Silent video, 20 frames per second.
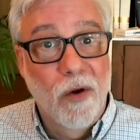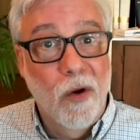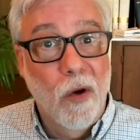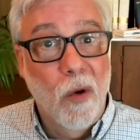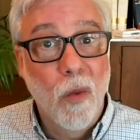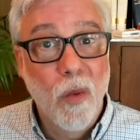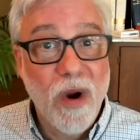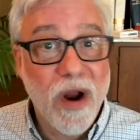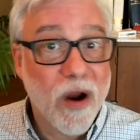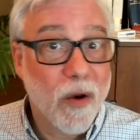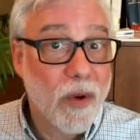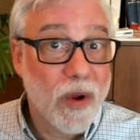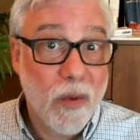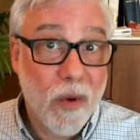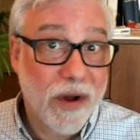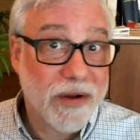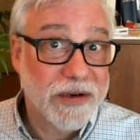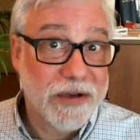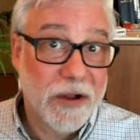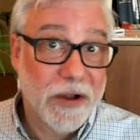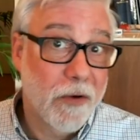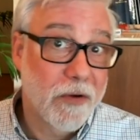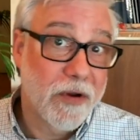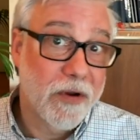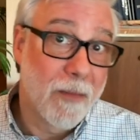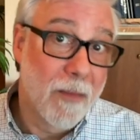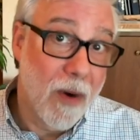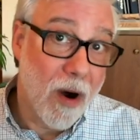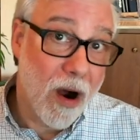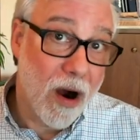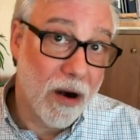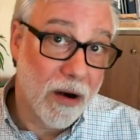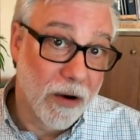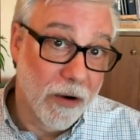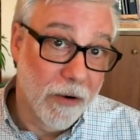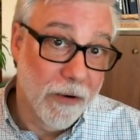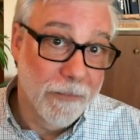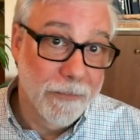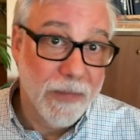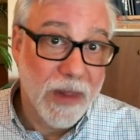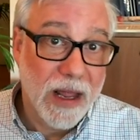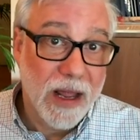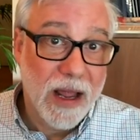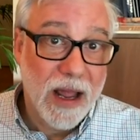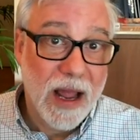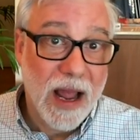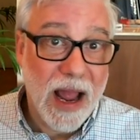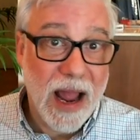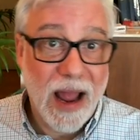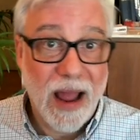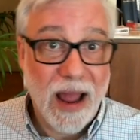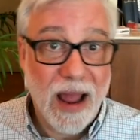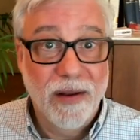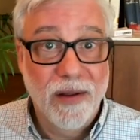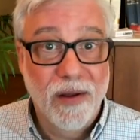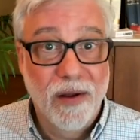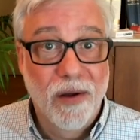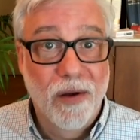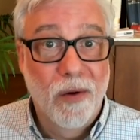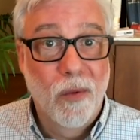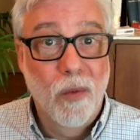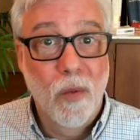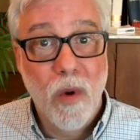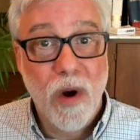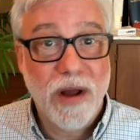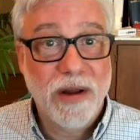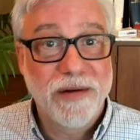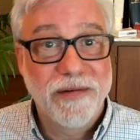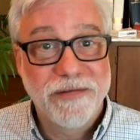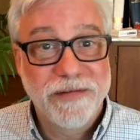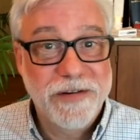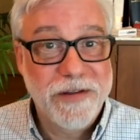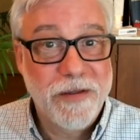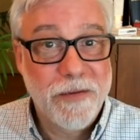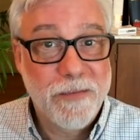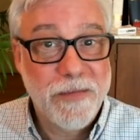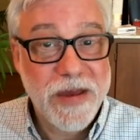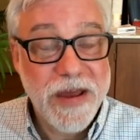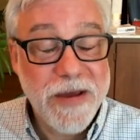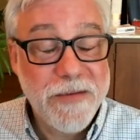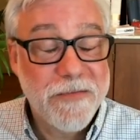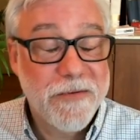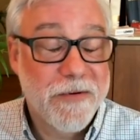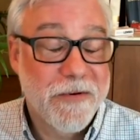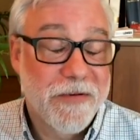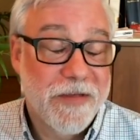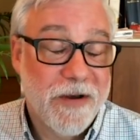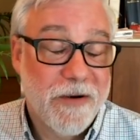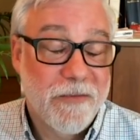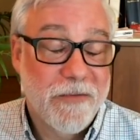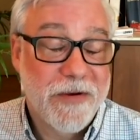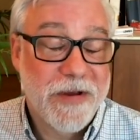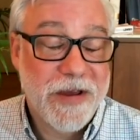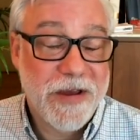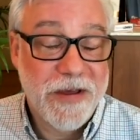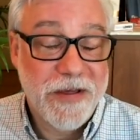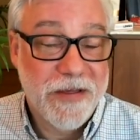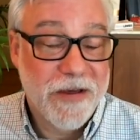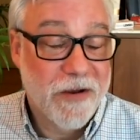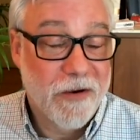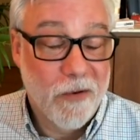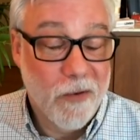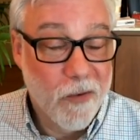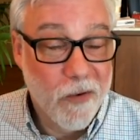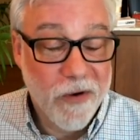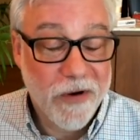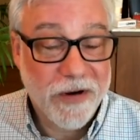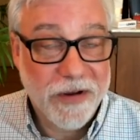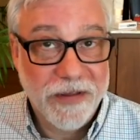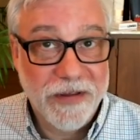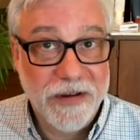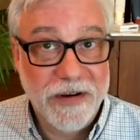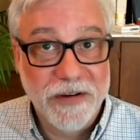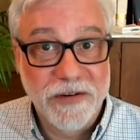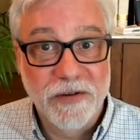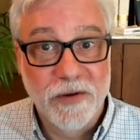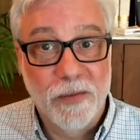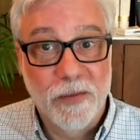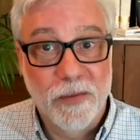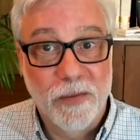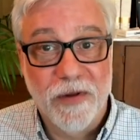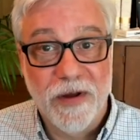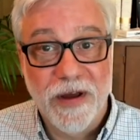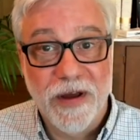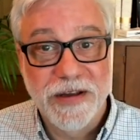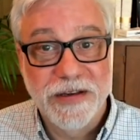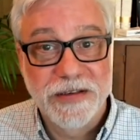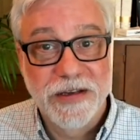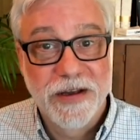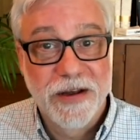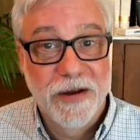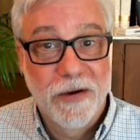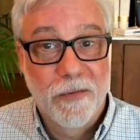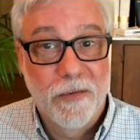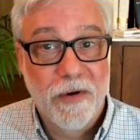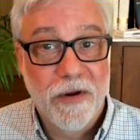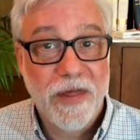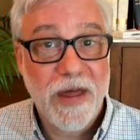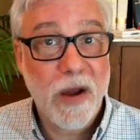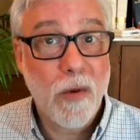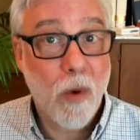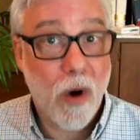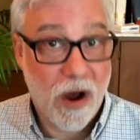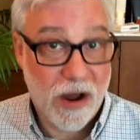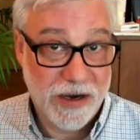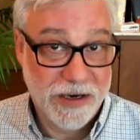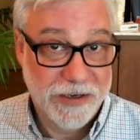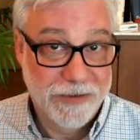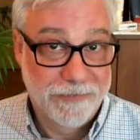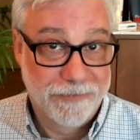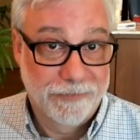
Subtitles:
where we want to go tomorrow, and what do the people that'll work in the digital place, what do they want?